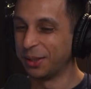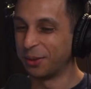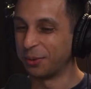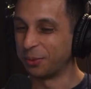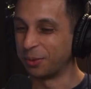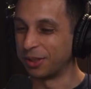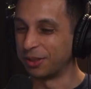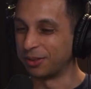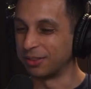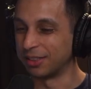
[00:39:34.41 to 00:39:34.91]

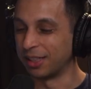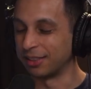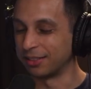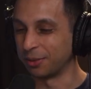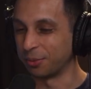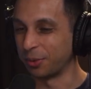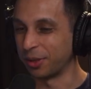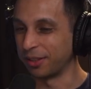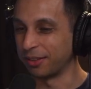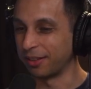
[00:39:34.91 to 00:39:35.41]
results.
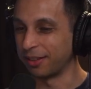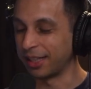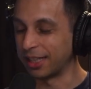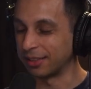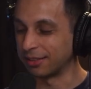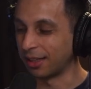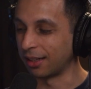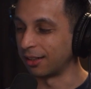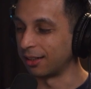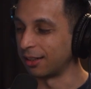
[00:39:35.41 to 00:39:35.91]
And one of the
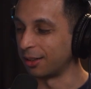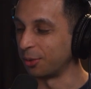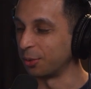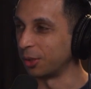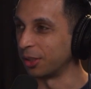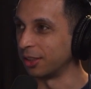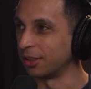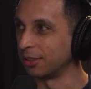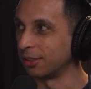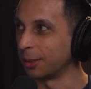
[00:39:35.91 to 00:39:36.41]
things I heard
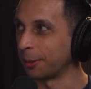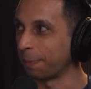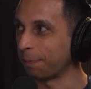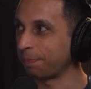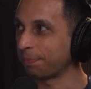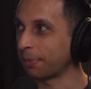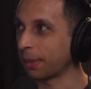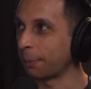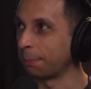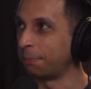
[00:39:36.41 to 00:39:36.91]
was,
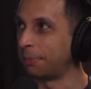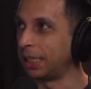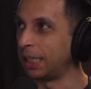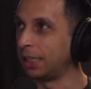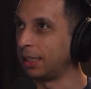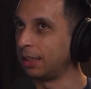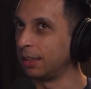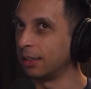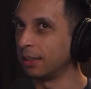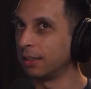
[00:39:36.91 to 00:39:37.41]

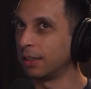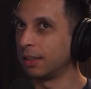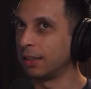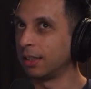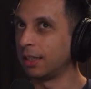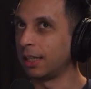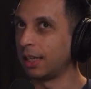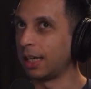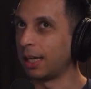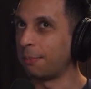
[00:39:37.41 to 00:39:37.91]
be
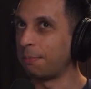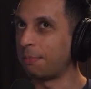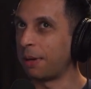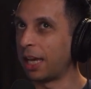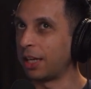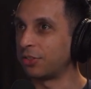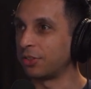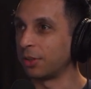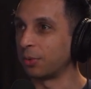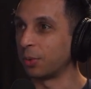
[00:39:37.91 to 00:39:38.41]

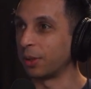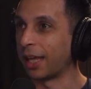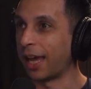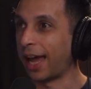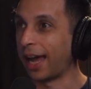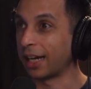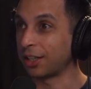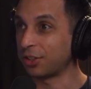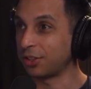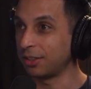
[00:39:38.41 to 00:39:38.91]
impatient with
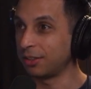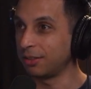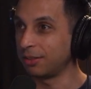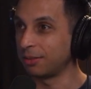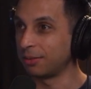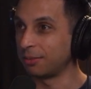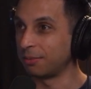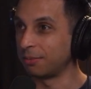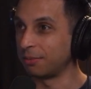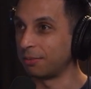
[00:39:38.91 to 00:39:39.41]
action,
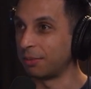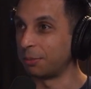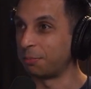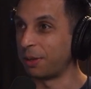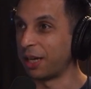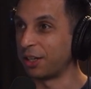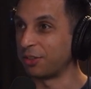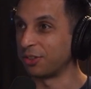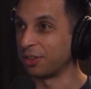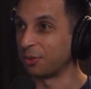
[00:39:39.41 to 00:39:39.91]
but
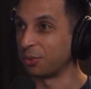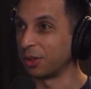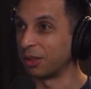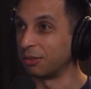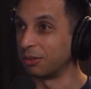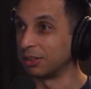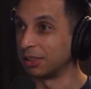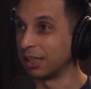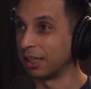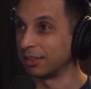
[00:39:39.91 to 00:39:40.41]
patient with the
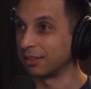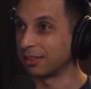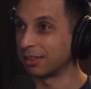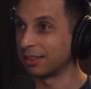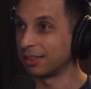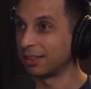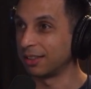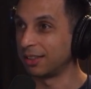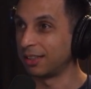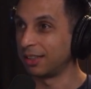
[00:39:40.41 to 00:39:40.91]
results.
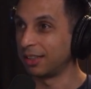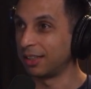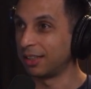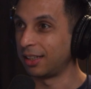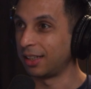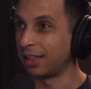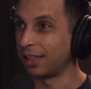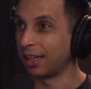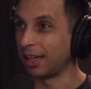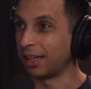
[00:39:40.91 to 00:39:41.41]
Mm.
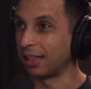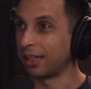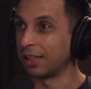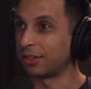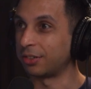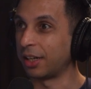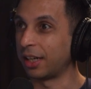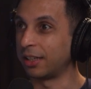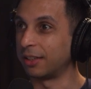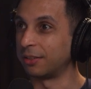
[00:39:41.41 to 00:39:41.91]
And I
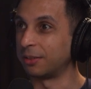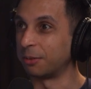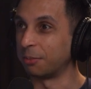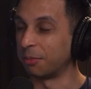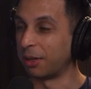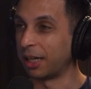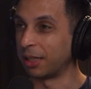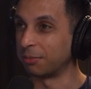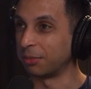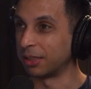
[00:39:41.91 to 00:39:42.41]
try to
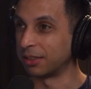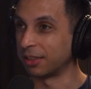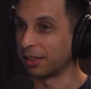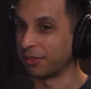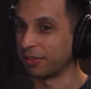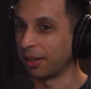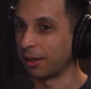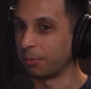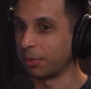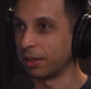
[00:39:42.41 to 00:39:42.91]
remind myself
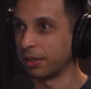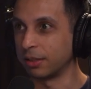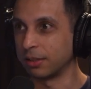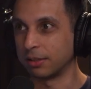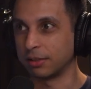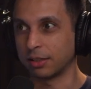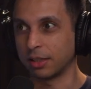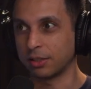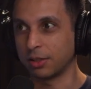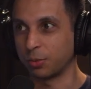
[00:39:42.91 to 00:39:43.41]
that, but it's
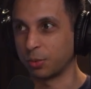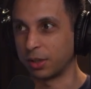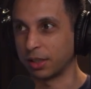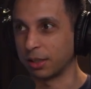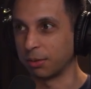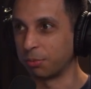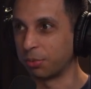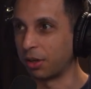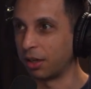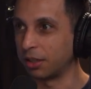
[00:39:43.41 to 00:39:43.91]
such a work
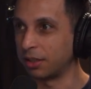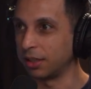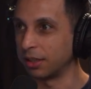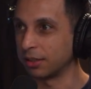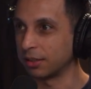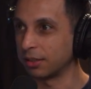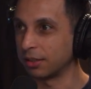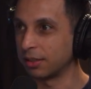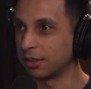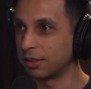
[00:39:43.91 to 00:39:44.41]
in
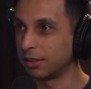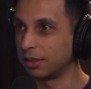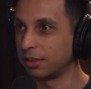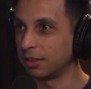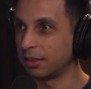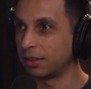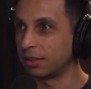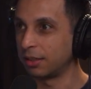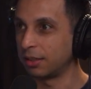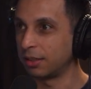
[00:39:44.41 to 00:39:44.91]
progress. It is.
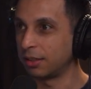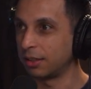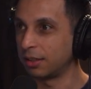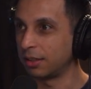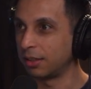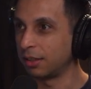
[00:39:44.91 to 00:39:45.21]
It's tough.